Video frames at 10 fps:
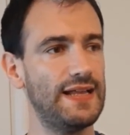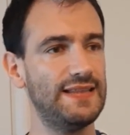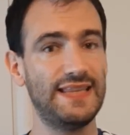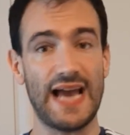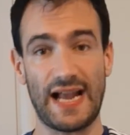
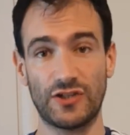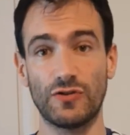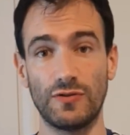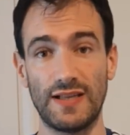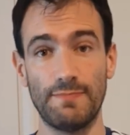the
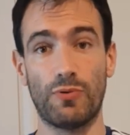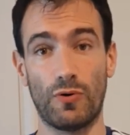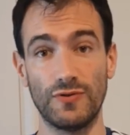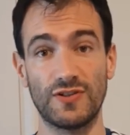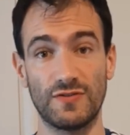actual
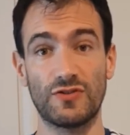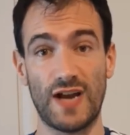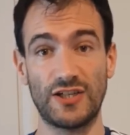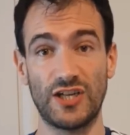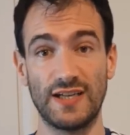importance of
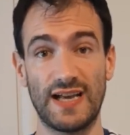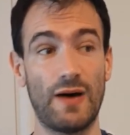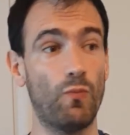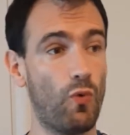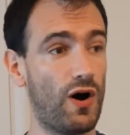stretching
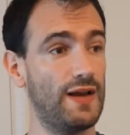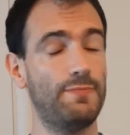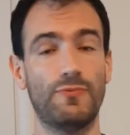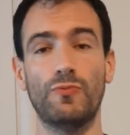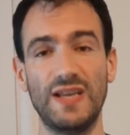and why we